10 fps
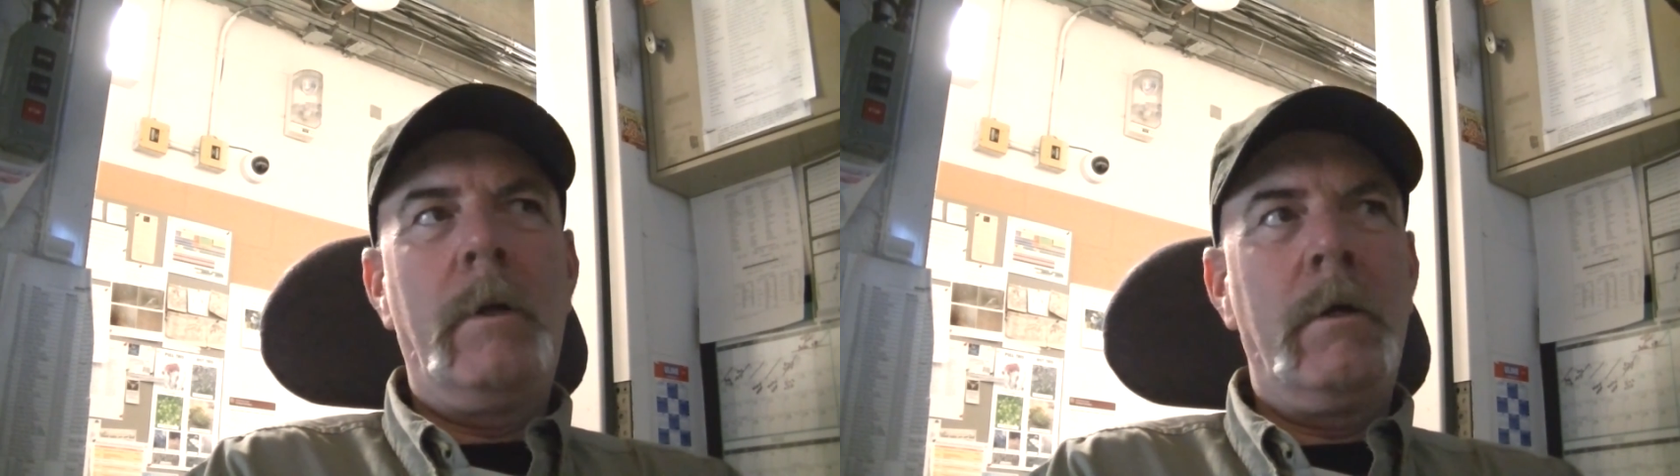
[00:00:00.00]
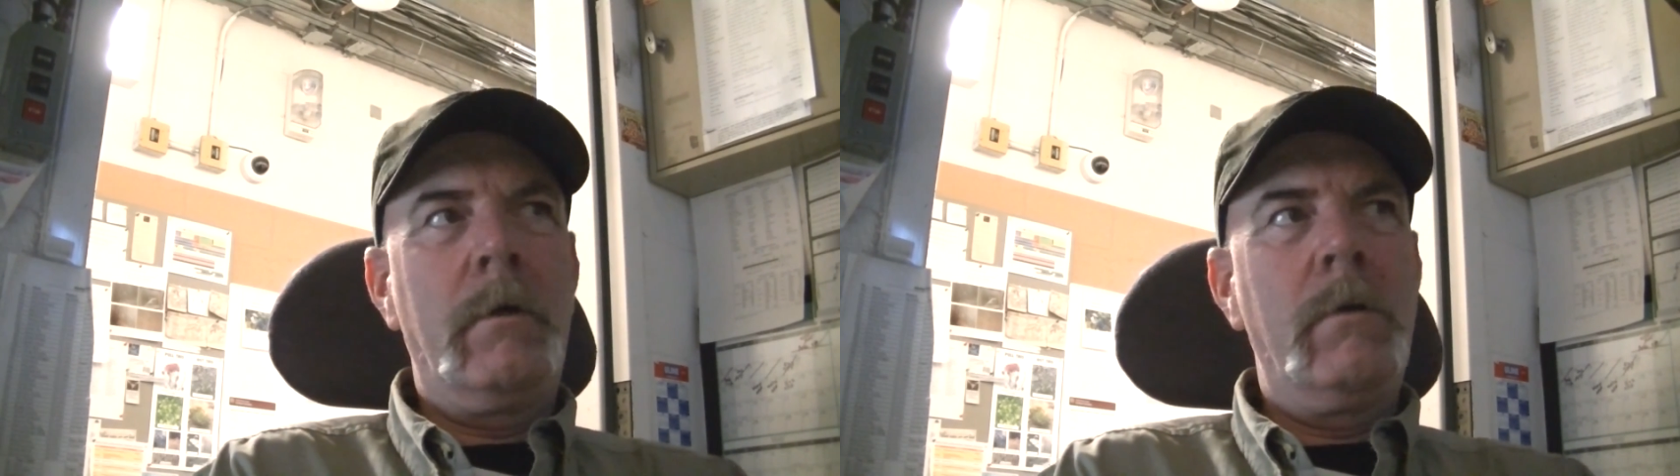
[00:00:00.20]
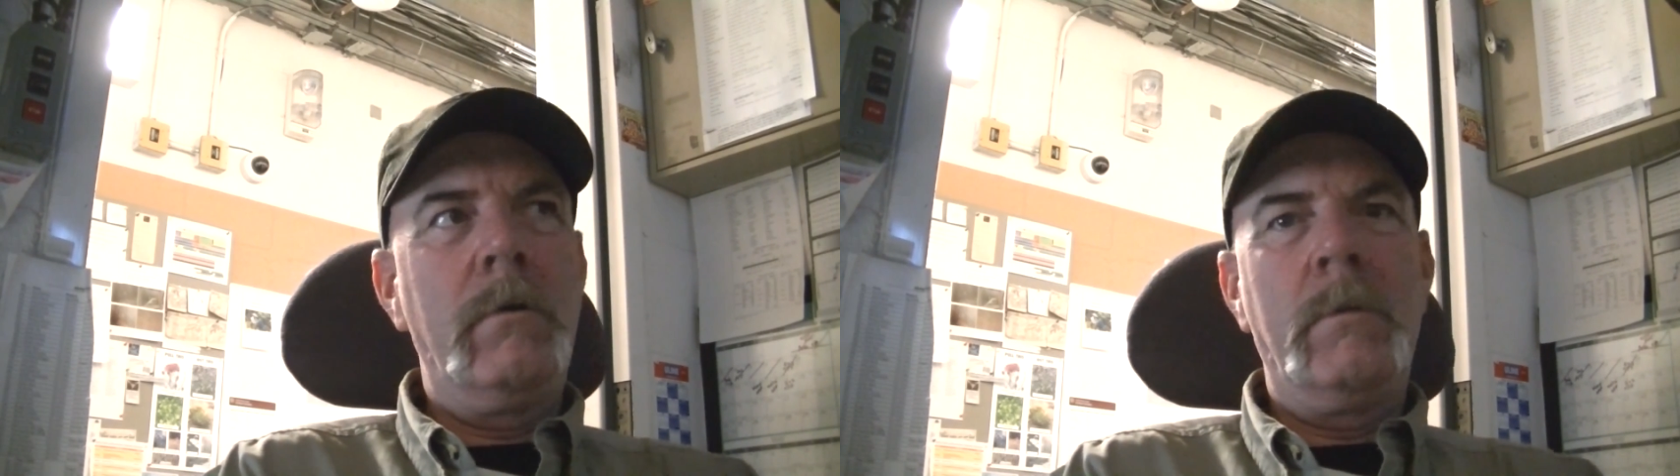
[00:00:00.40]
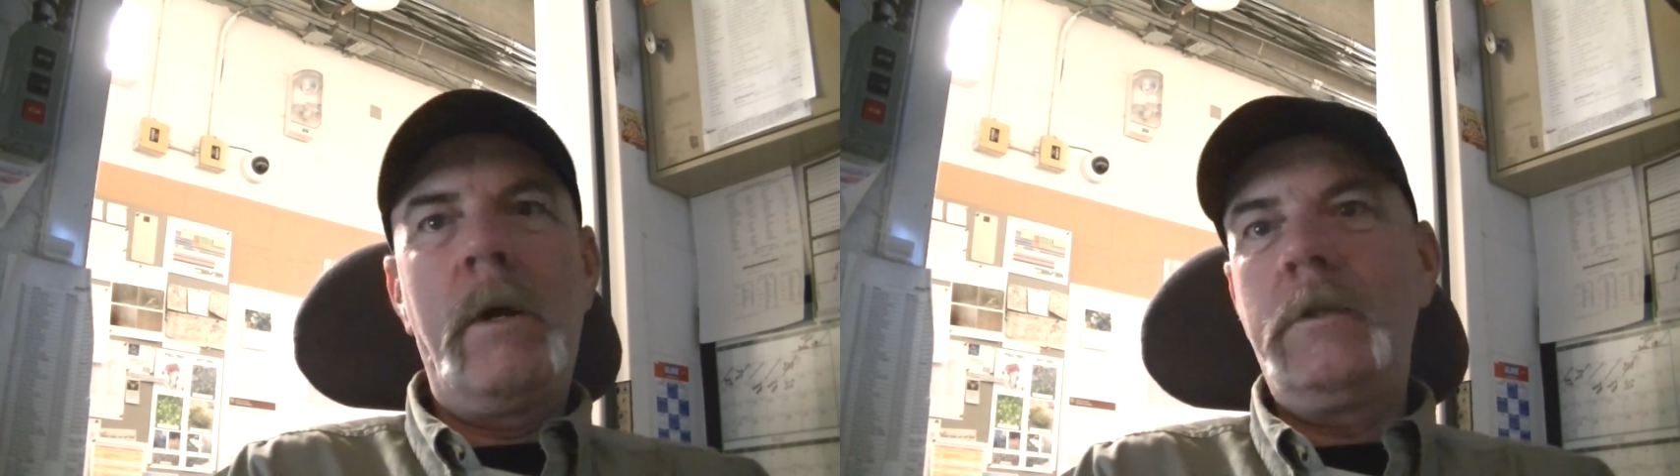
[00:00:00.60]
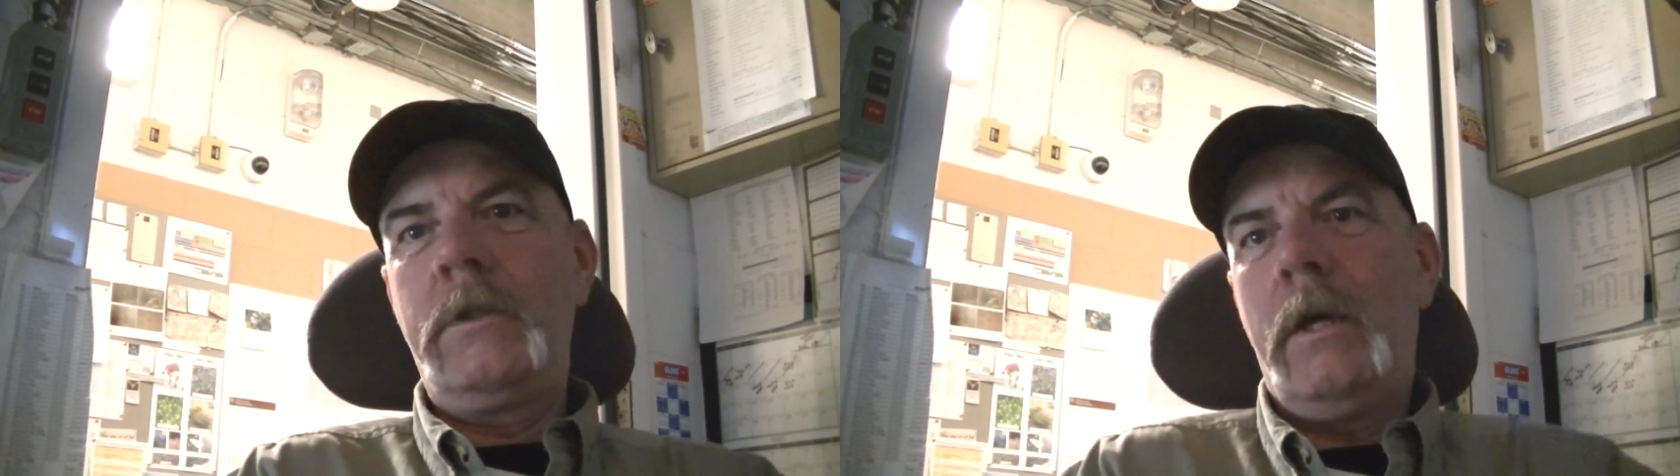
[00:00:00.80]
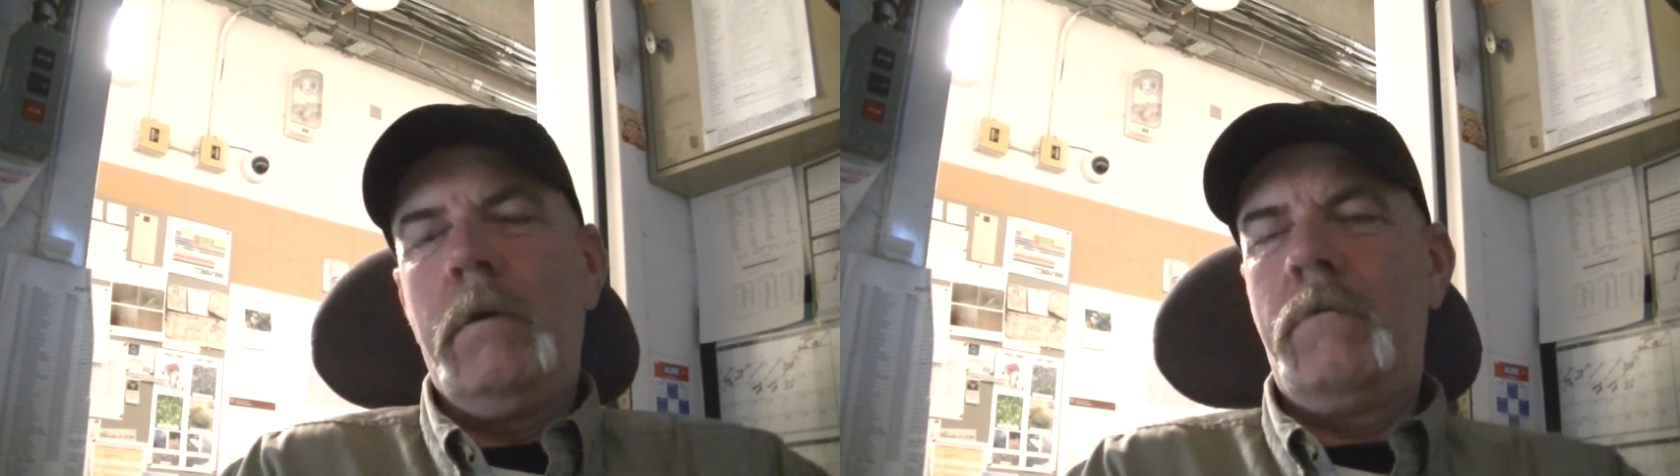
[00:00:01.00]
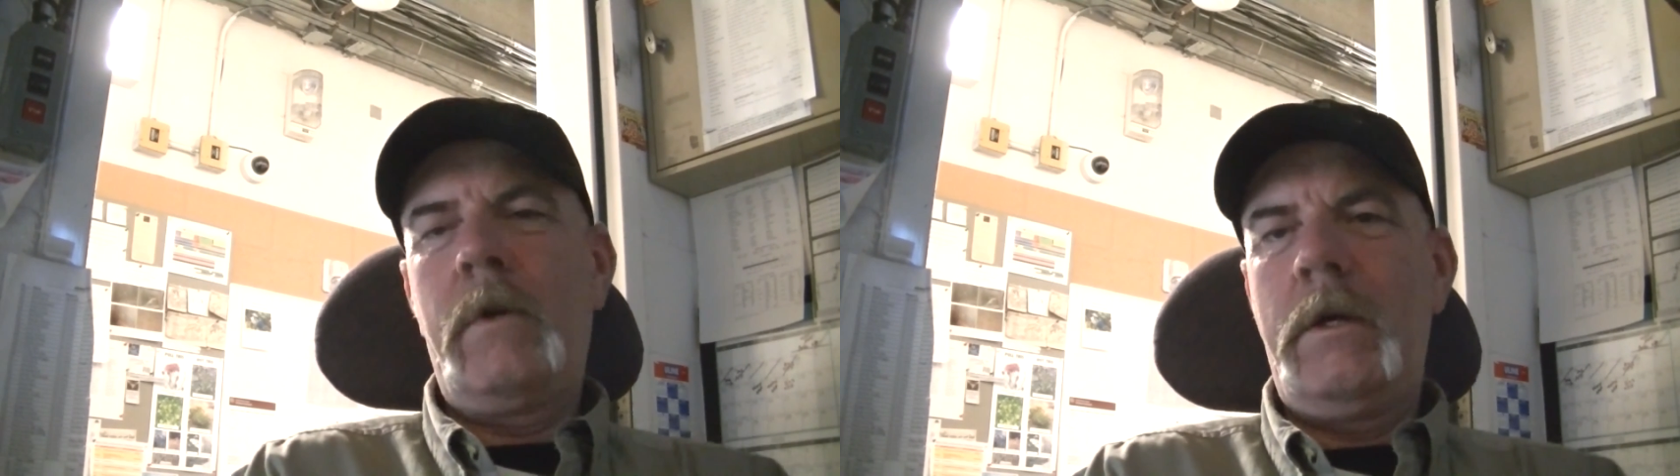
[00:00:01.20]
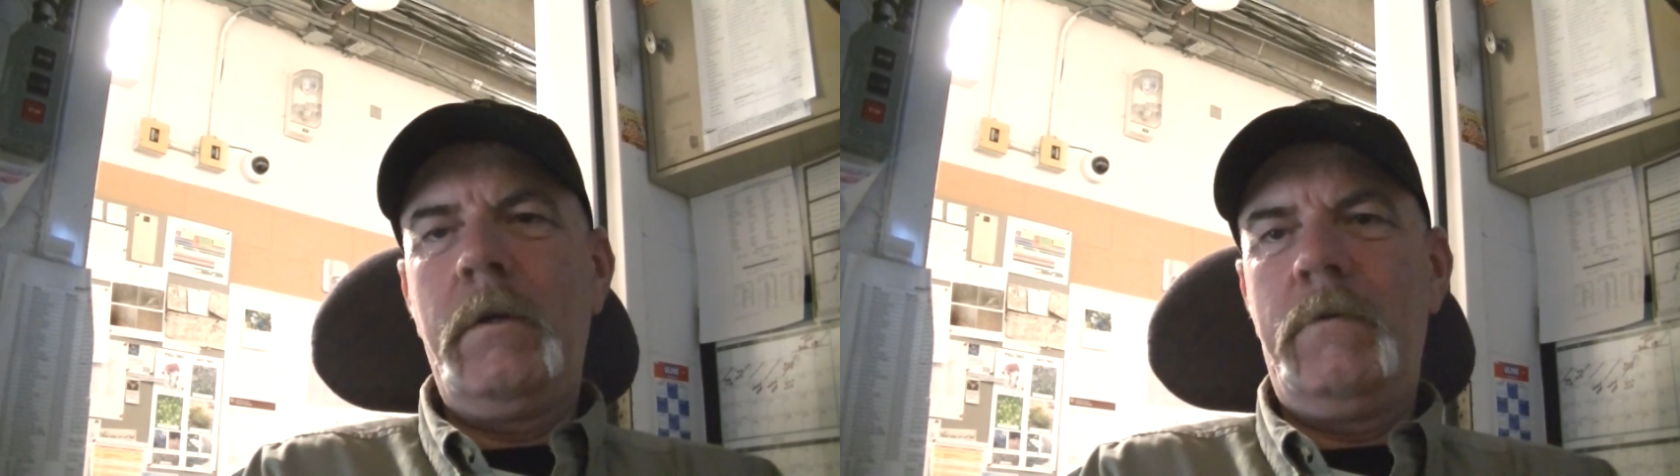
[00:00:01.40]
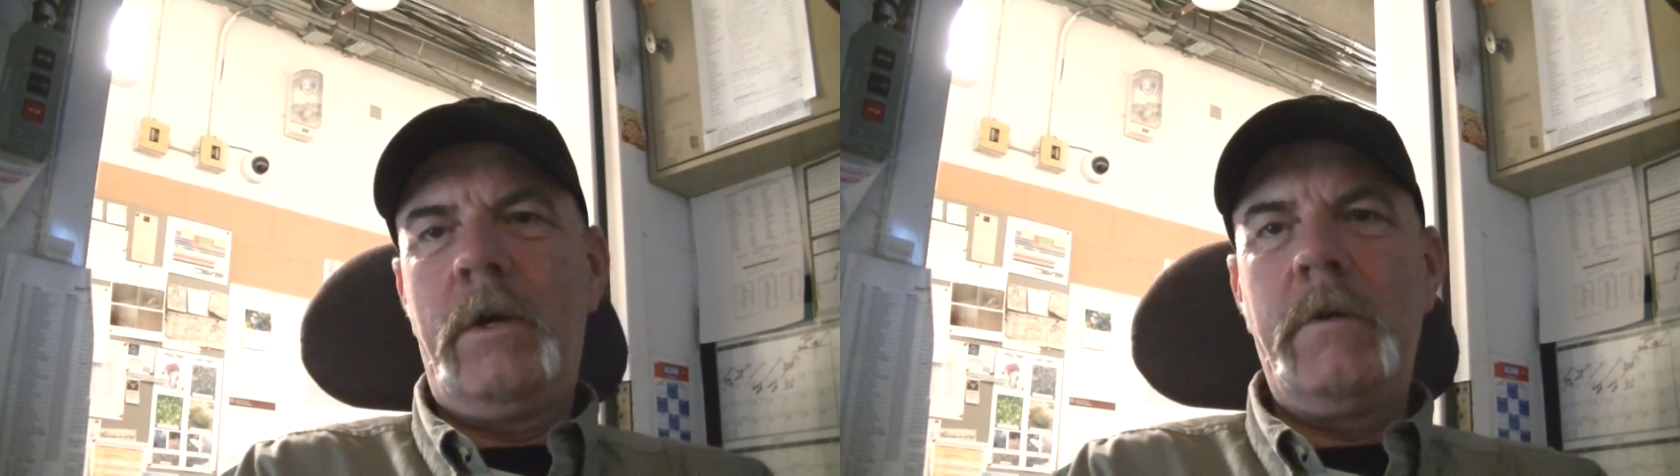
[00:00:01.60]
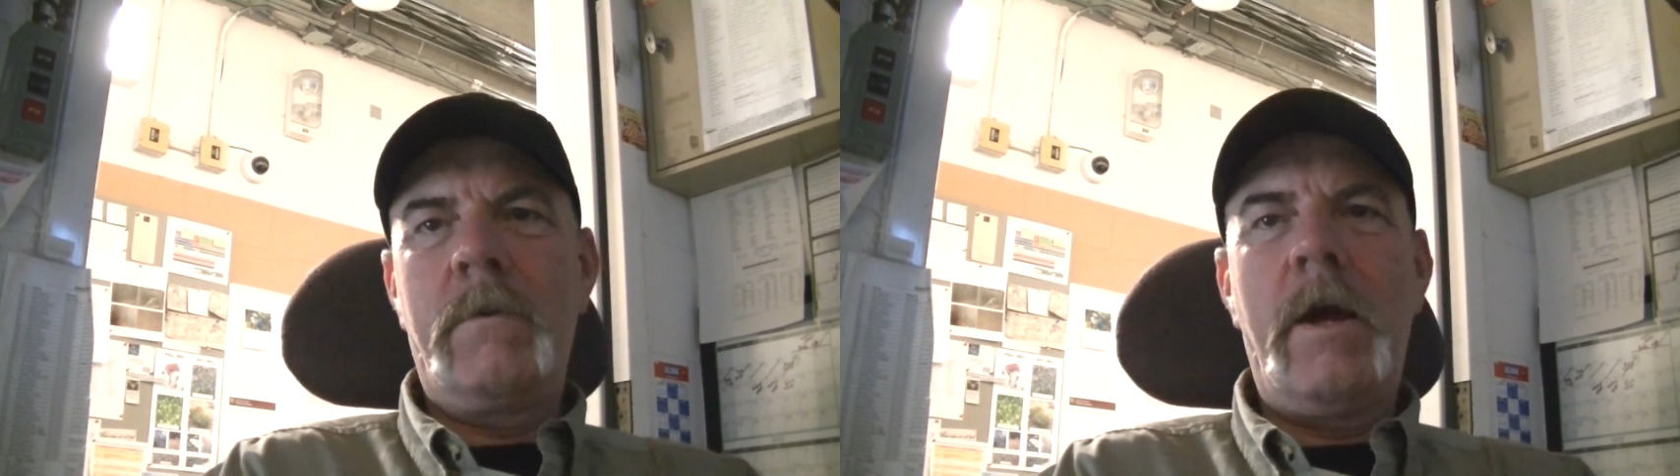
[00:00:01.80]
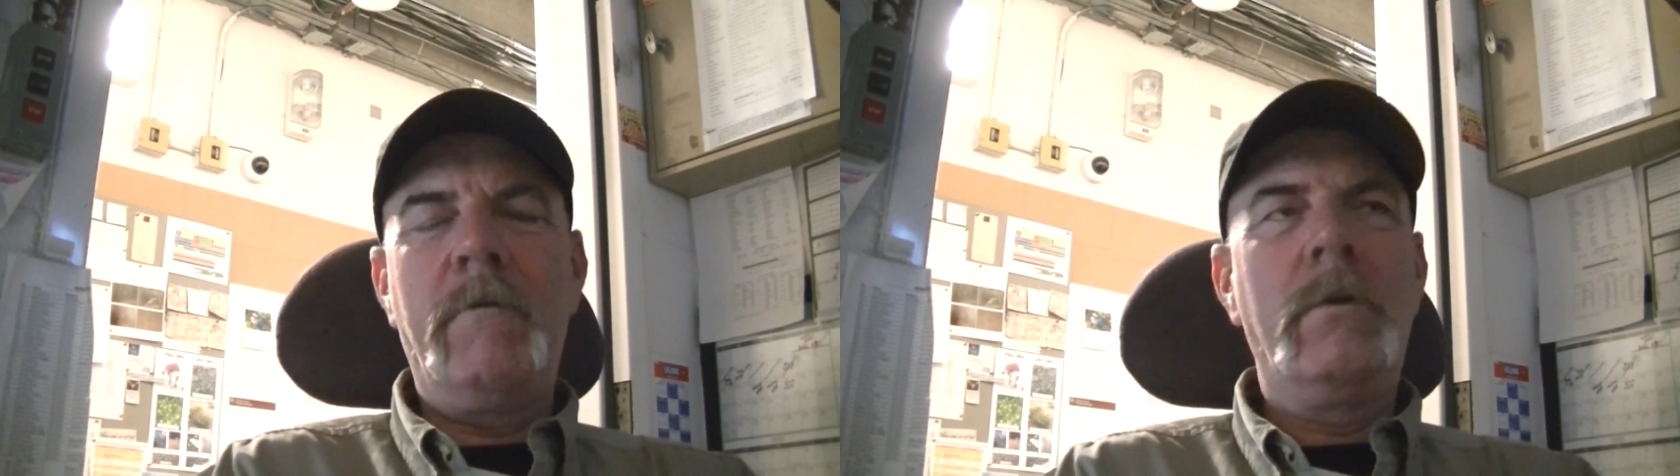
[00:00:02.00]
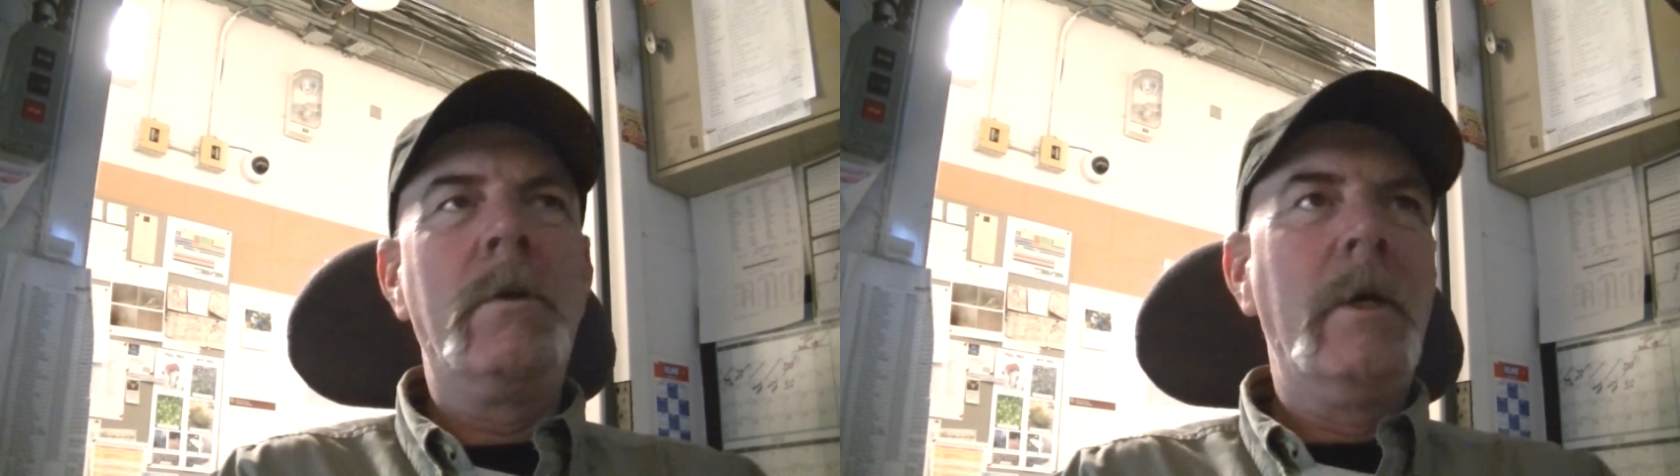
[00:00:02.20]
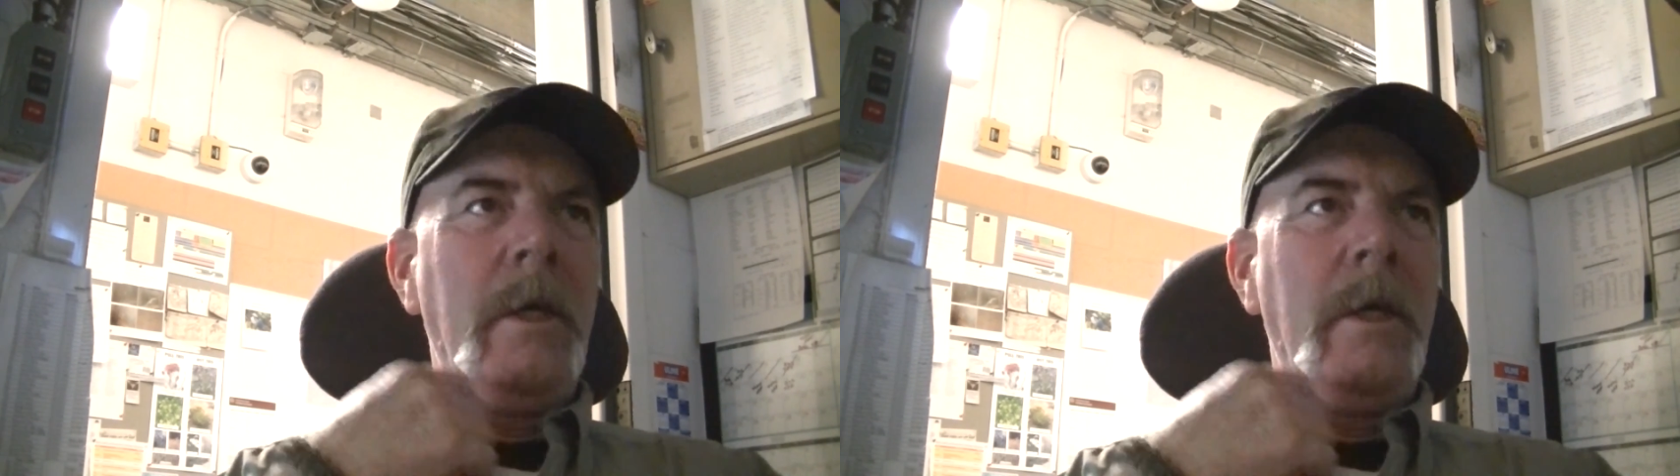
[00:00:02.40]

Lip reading: I'll go to my state and find a rifle.